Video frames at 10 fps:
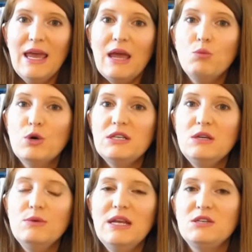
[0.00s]
and what do
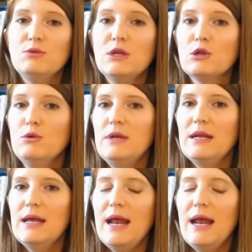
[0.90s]
you need to include in it.